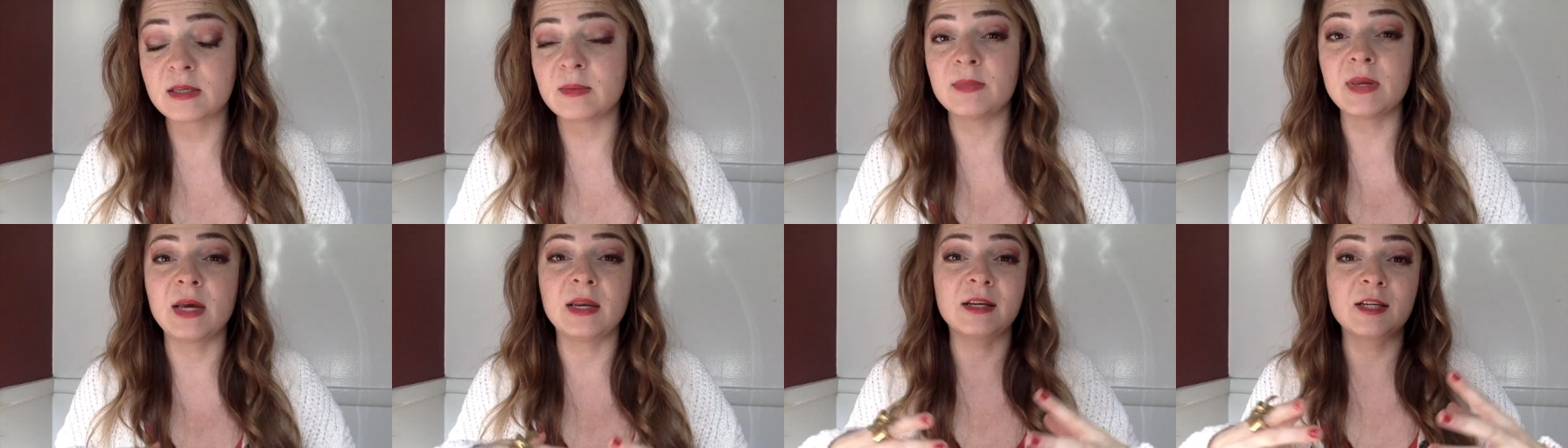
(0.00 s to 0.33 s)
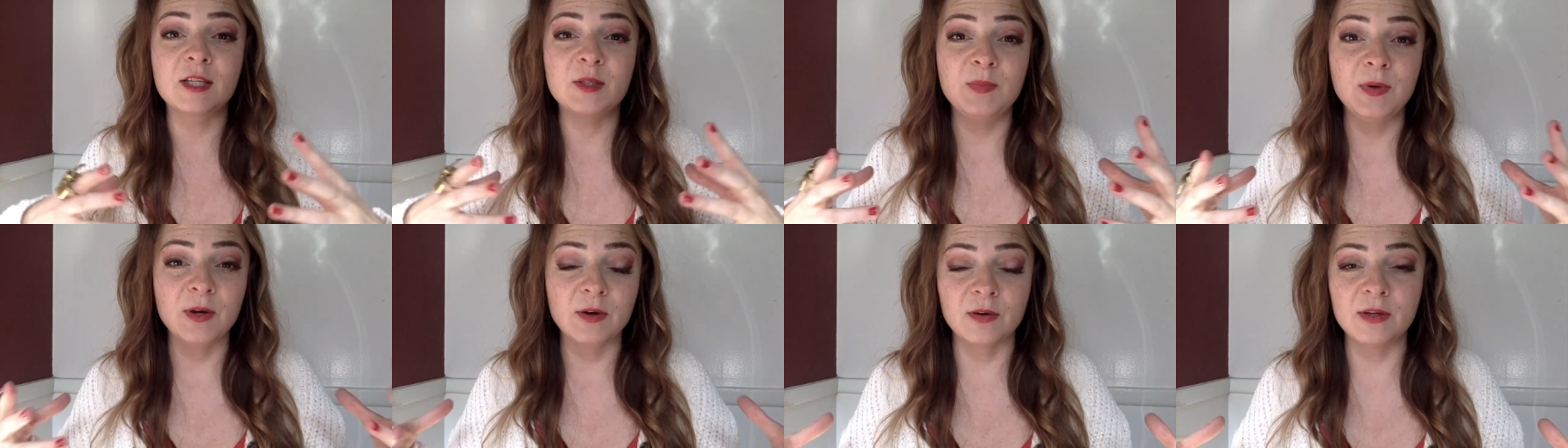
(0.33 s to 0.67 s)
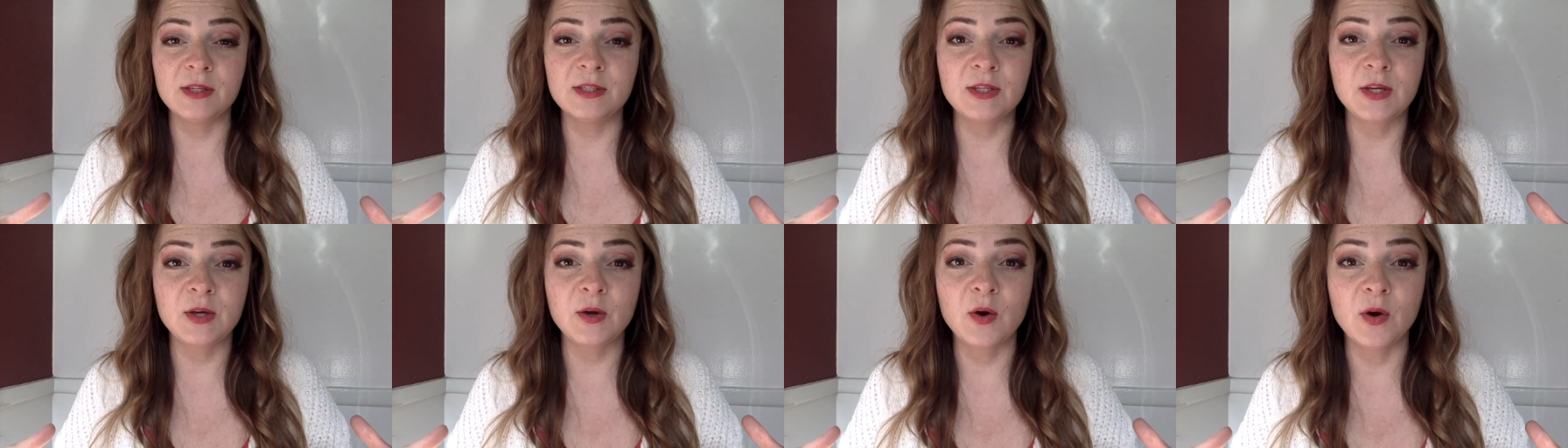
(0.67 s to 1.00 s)
I'm not
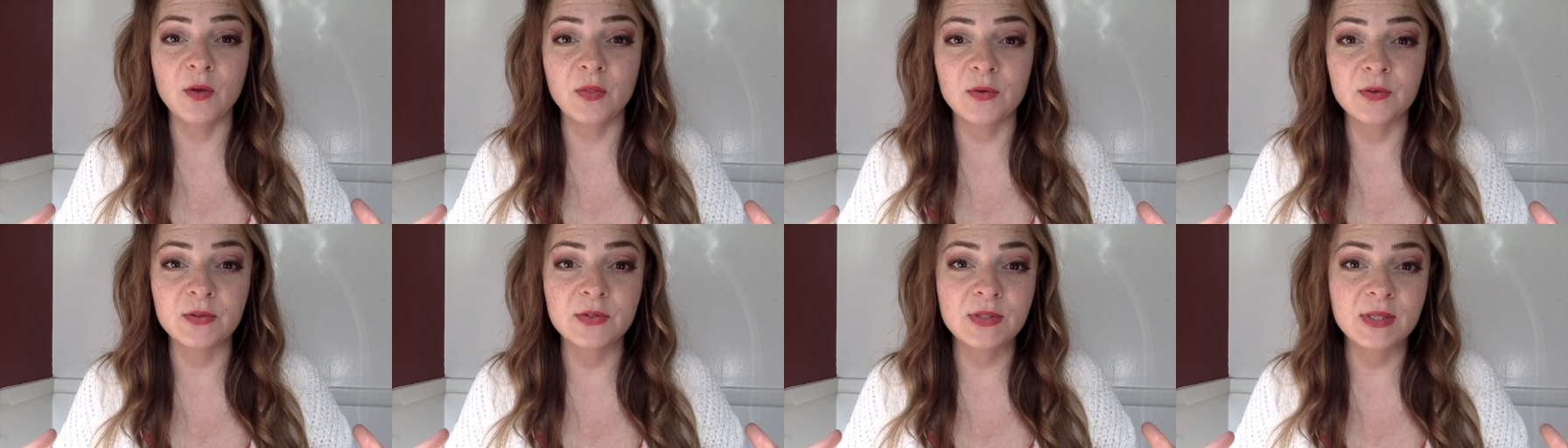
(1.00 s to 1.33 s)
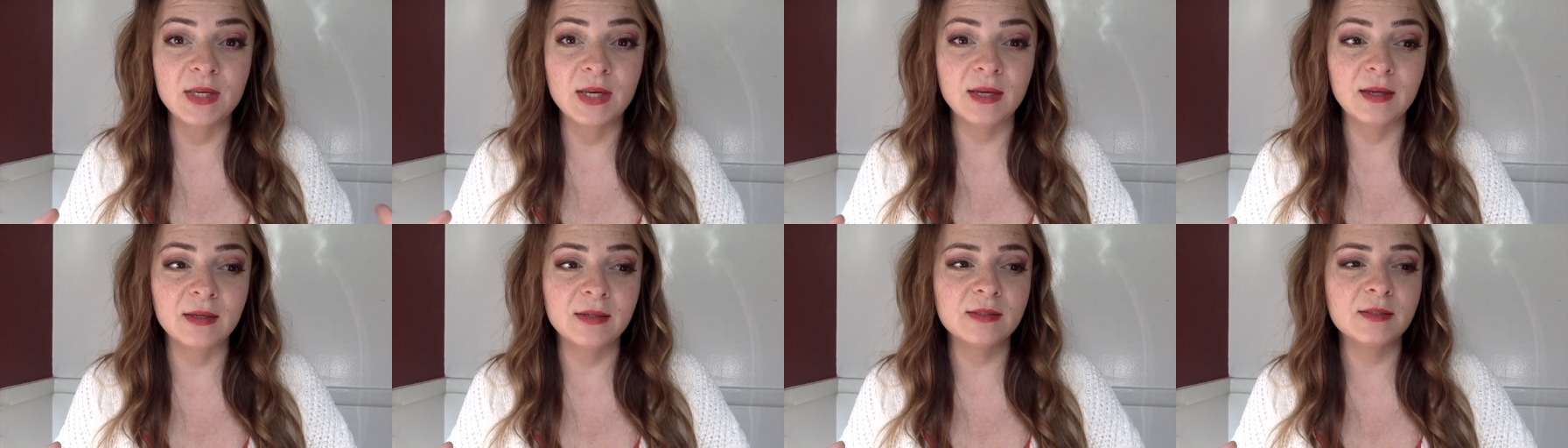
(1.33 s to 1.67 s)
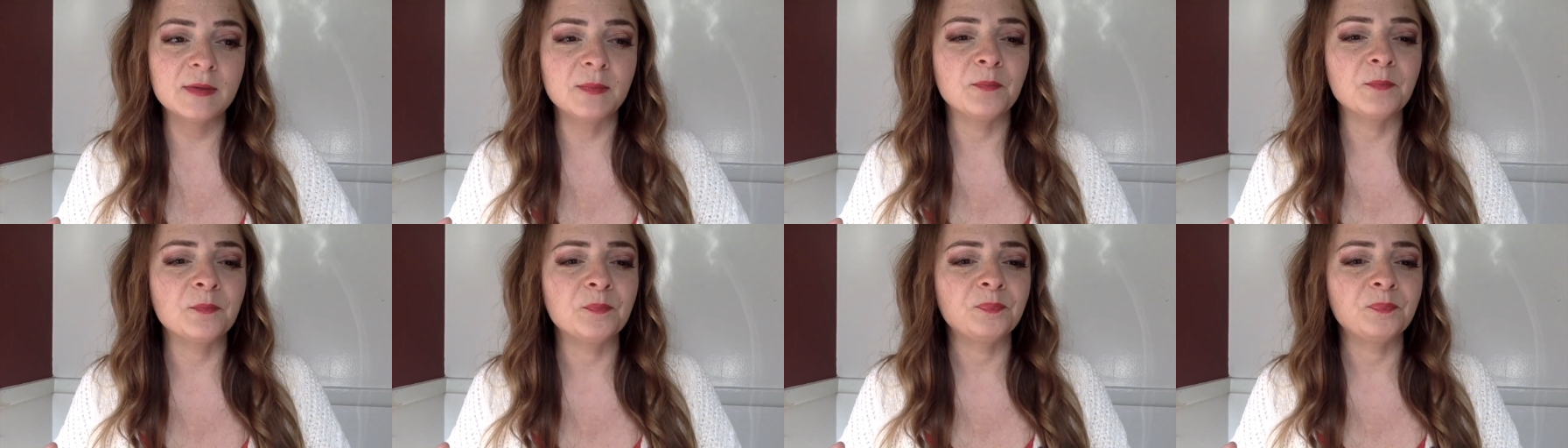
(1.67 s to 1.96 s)
experiencing all those things